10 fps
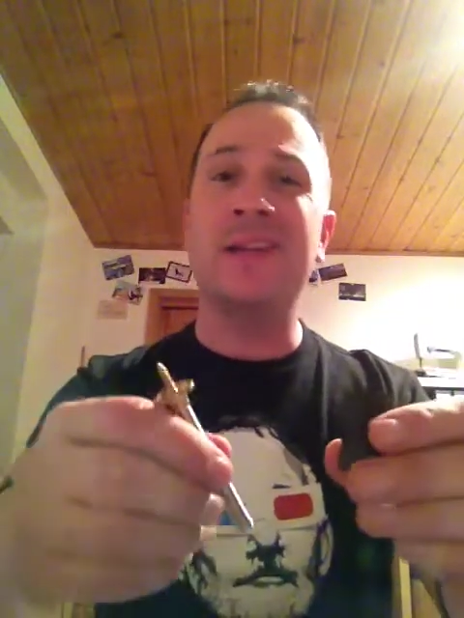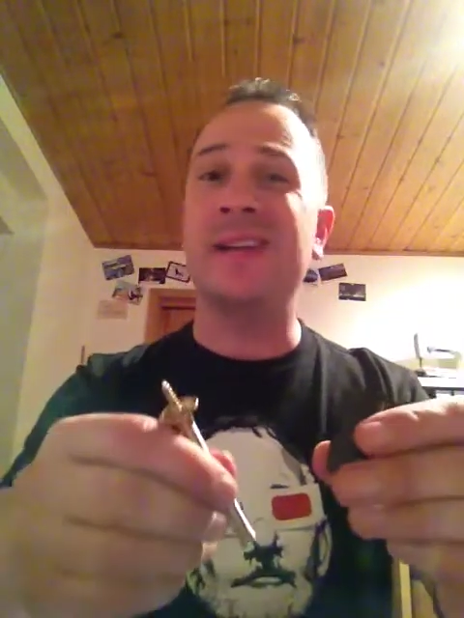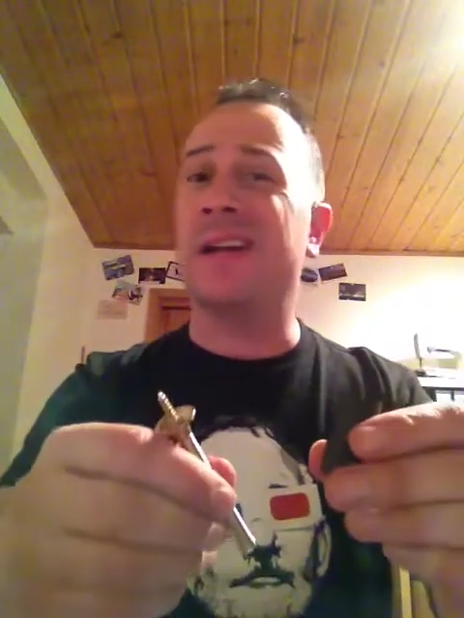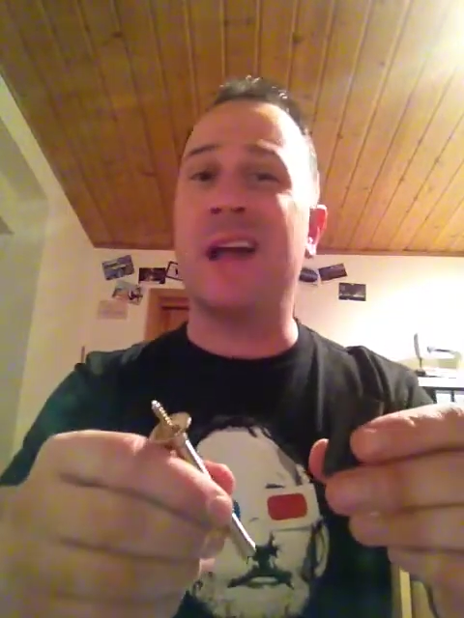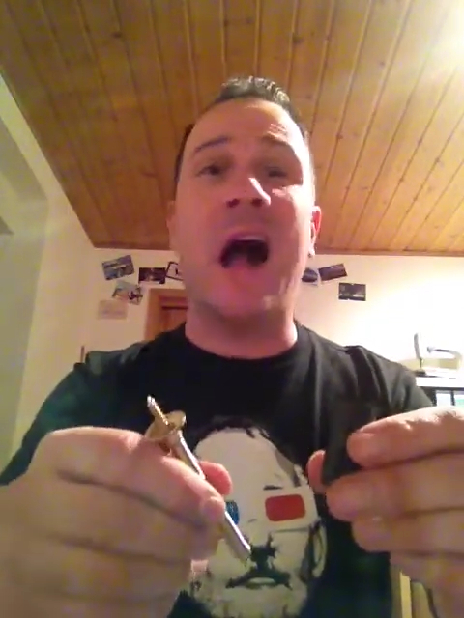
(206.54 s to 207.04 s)

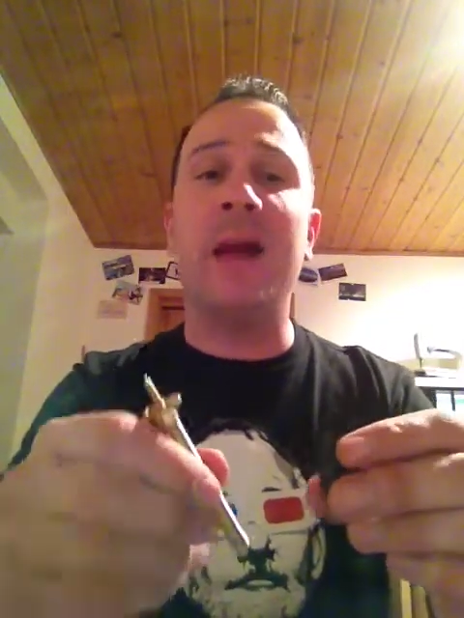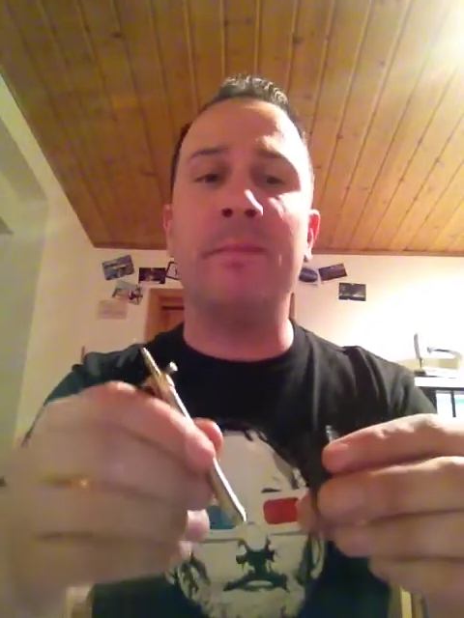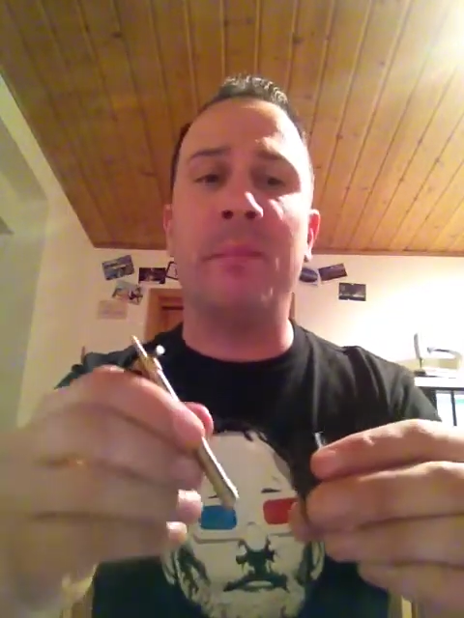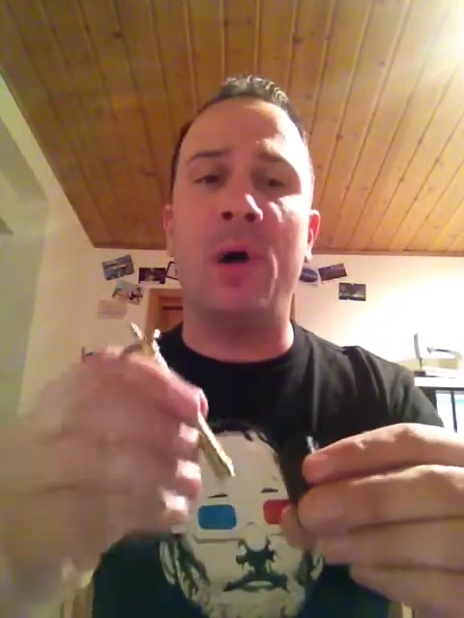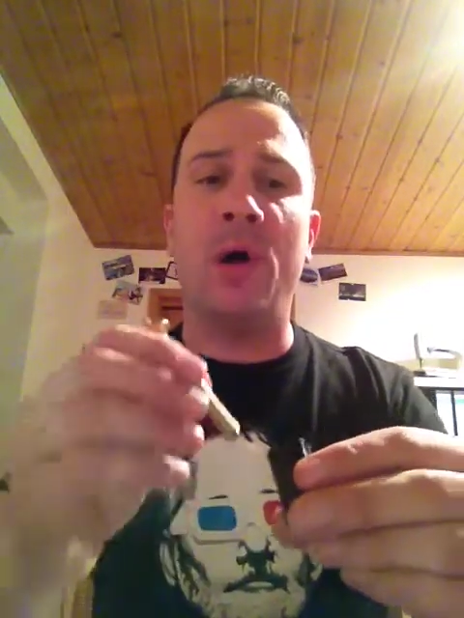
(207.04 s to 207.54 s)
a
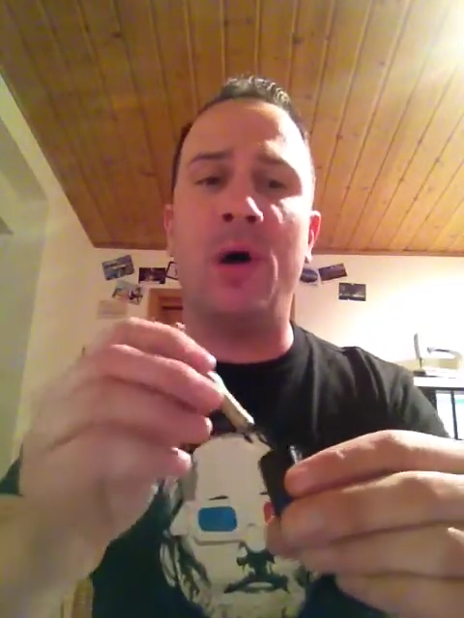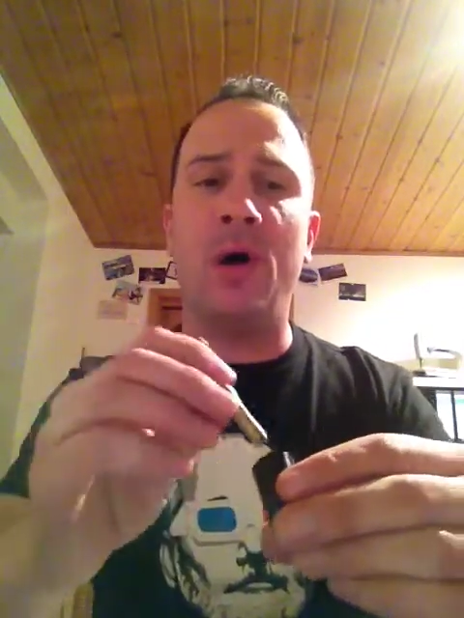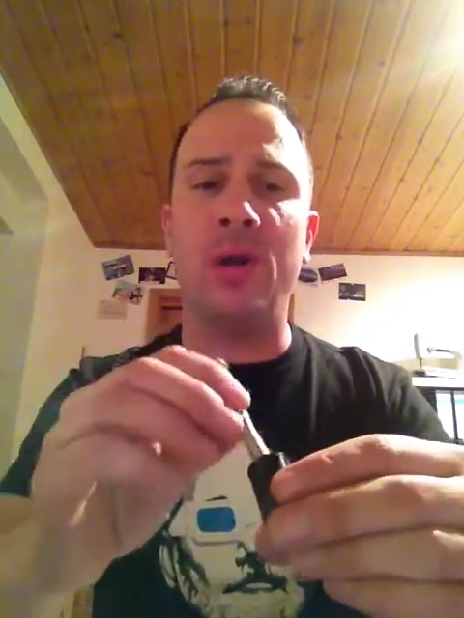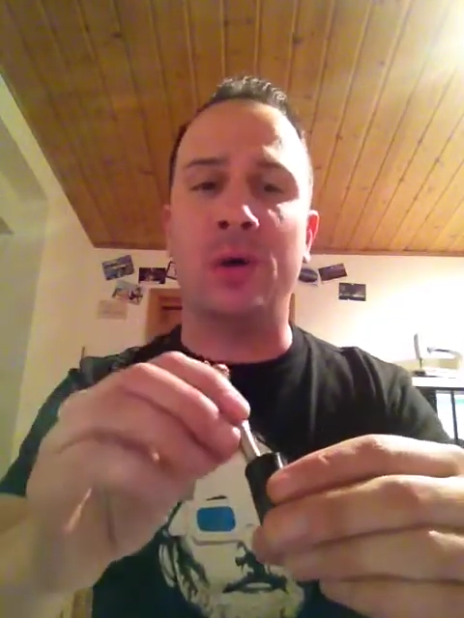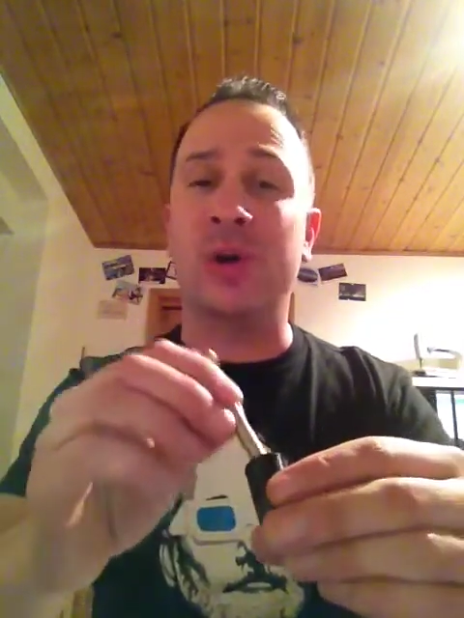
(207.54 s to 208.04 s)
cotton
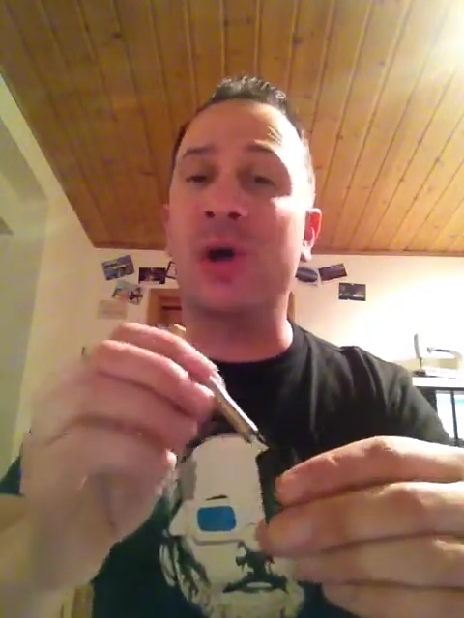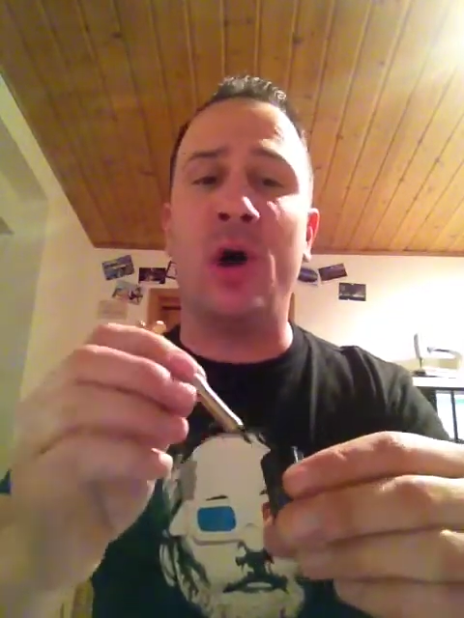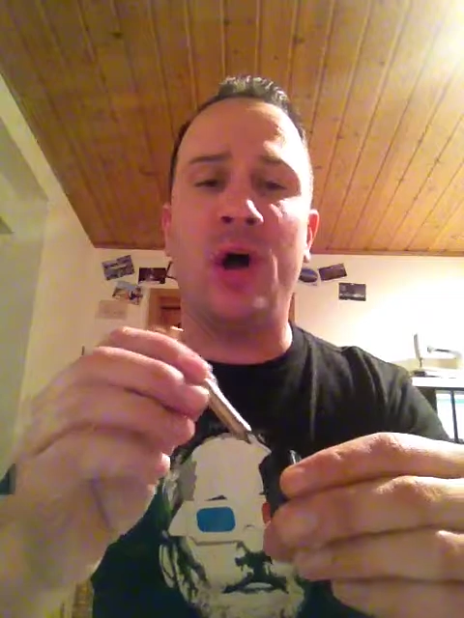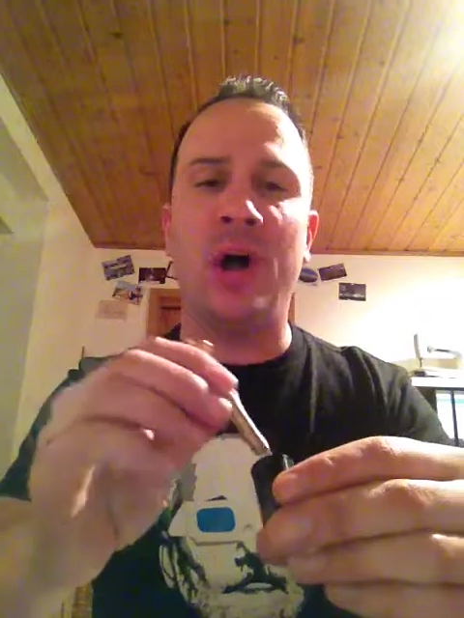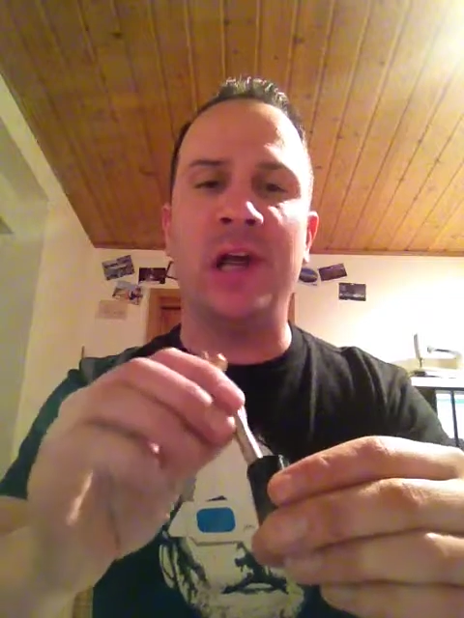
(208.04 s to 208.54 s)
ball or
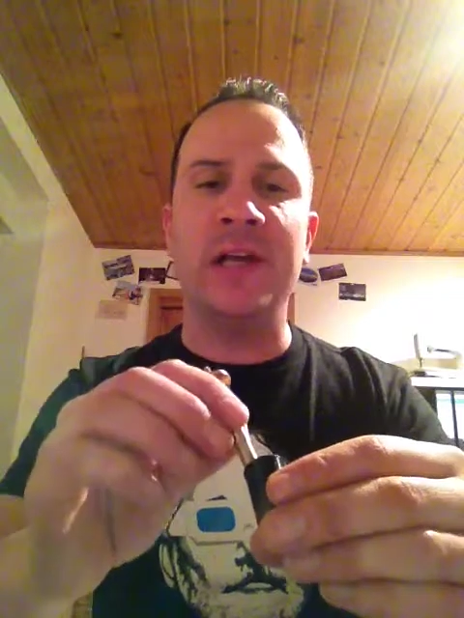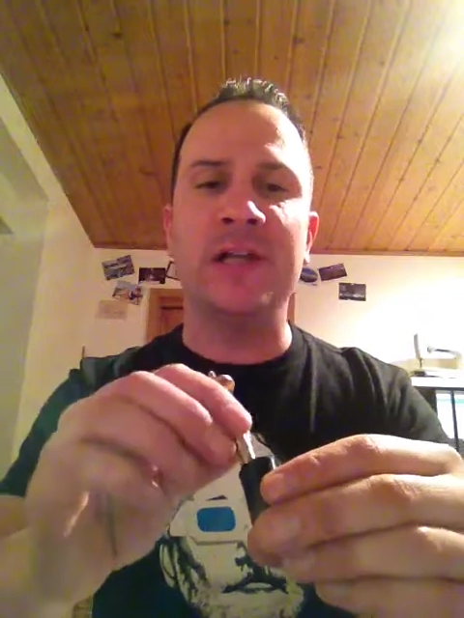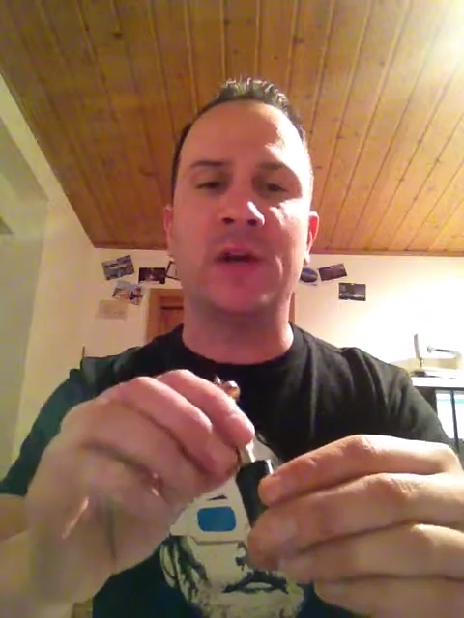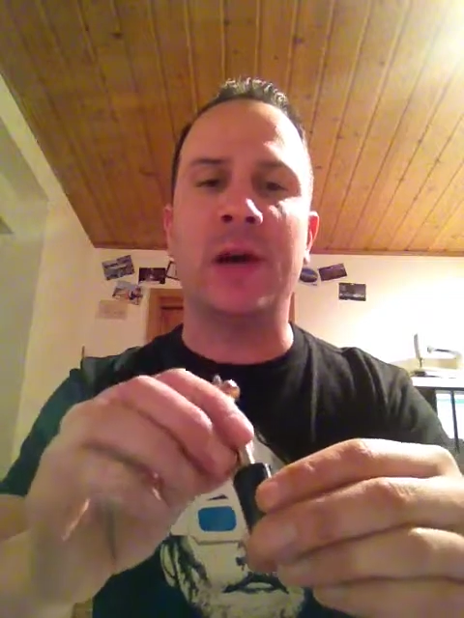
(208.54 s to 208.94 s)
gauze